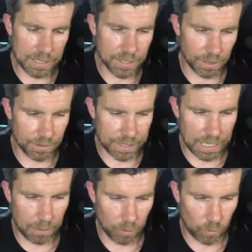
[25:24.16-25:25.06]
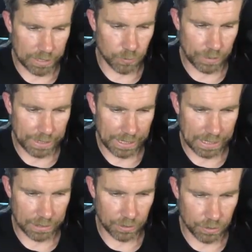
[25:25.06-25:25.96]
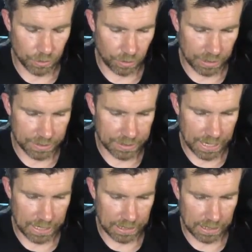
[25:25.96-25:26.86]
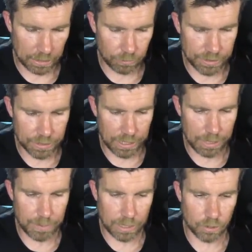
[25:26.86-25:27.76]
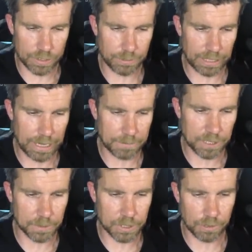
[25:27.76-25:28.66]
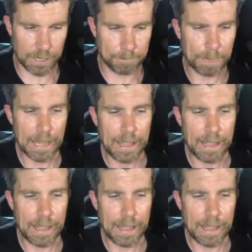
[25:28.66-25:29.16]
So there's a couple of ways we can do this, and we're just going to head back across to my laptop screen,